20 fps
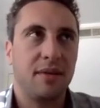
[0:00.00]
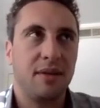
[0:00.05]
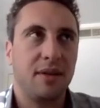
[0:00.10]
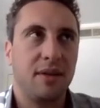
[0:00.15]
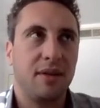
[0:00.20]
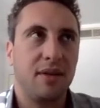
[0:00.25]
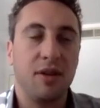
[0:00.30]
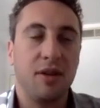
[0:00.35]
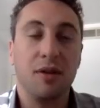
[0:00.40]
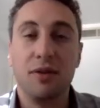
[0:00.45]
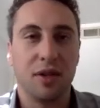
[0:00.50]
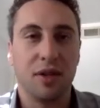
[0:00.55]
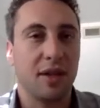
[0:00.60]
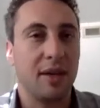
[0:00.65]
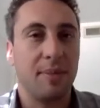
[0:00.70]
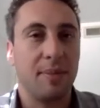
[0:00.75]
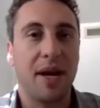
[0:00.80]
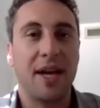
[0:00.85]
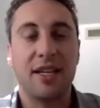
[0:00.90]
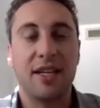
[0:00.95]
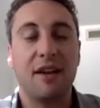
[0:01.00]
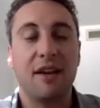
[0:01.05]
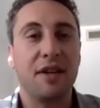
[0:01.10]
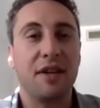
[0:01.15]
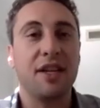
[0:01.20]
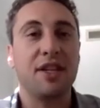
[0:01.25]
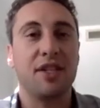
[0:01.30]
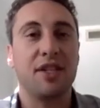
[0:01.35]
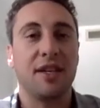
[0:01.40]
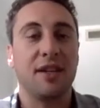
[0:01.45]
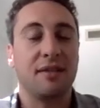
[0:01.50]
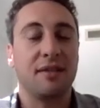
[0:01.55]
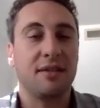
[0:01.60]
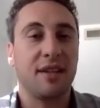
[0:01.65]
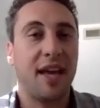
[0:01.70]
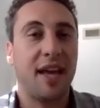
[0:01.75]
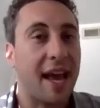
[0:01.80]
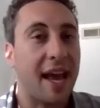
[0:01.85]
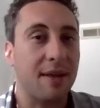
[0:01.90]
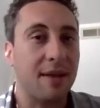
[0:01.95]
usually by definition
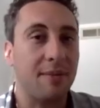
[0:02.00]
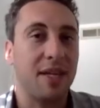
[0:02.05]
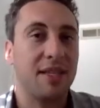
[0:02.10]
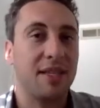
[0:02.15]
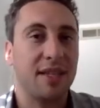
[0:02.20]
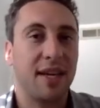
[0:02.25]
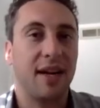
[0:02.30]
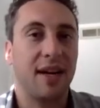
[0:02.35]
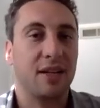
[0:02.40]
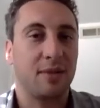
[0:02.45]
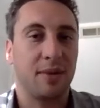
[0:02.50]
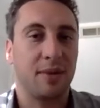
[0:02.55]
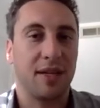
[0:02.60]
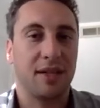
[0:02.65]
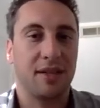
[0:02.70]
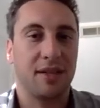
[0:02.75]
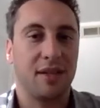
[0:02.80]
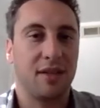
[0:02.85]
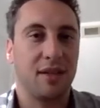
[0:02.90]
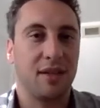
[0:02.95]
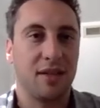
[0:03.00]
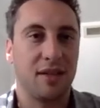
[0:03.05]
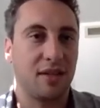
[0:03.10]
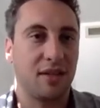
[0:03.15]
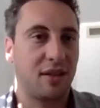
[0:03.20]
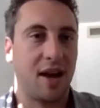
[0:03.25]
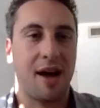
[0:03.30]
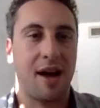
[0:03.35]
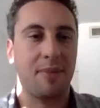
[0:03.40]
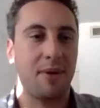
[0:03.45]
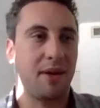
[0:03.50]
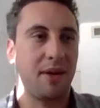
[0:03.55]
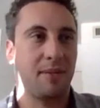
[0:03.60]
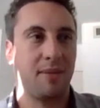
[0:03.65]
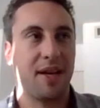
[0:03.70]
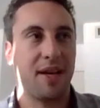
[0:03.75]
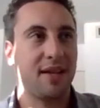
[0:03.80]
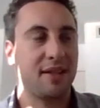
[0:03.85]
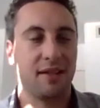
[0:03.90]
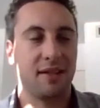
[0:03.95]
can't be scarce because you can just copy and
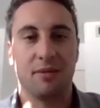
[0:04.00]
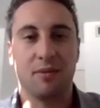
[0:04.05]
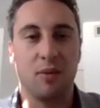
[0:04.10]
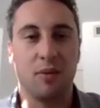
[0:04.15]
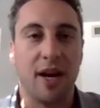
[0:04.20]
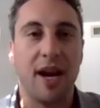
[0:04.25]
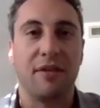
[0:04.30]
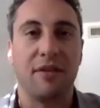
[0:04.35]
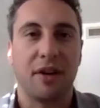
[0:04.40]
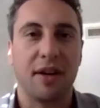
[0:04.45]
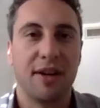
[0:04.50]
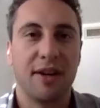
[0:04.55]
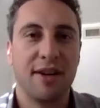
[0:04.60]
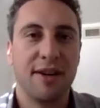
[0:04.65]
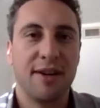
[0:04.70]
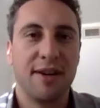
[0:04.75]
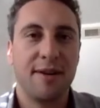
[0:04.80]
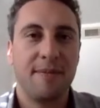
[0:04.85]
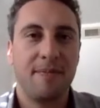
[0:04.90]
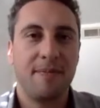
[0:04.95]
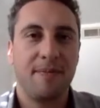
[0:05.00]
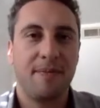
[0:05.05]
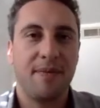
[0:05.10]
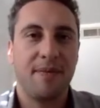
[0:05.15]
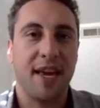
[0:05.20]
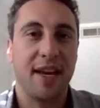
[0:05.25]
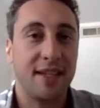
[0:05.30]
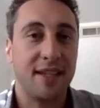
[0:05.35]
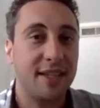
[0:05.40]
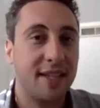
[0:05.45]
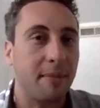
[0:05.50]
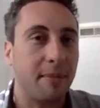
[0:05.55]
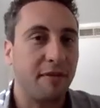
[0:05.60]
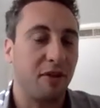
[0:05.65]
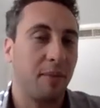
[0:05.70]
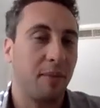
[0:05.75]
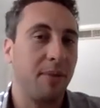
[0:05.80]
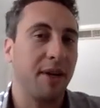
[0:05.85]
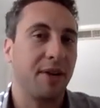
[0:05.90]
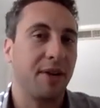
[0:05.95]
paste and whatever, except
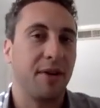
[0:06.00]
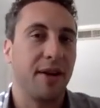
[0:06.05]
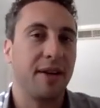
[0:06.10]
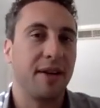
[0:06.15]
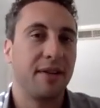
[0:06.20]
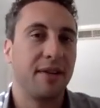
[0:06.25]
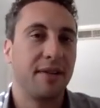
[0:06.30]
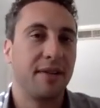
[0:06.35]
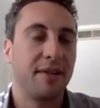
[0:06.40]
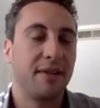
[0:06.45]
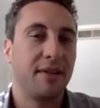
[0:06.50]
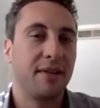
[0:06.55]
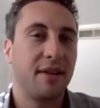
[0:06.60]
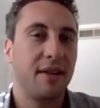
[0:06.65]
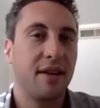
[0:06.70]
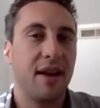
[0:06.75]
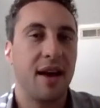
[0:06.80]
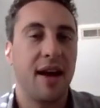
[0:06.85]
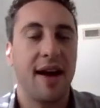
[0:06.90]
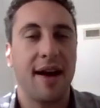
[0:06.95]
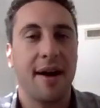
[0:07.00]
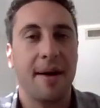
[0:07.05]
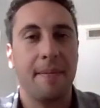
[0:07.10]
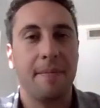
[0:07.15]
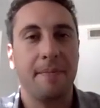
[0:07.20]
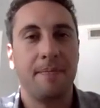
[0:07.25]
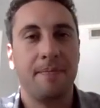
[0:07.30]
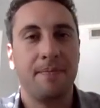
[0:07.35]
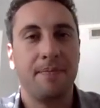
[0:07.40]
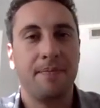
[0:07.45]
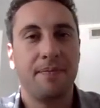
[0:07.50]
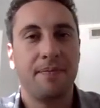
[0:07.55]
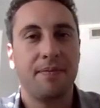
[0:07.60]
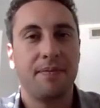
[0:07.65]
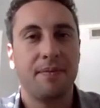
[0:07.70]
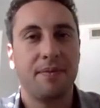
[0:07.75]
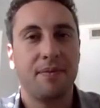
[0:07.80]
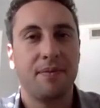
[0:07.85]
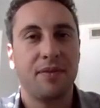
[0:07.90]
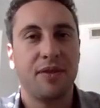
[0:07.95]
for Bitcoin. Um,
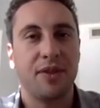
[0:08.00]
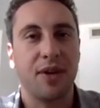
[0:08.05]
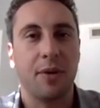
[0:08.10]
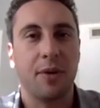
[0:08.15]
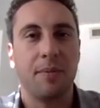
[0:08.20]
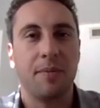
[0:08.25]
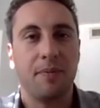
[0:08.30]
so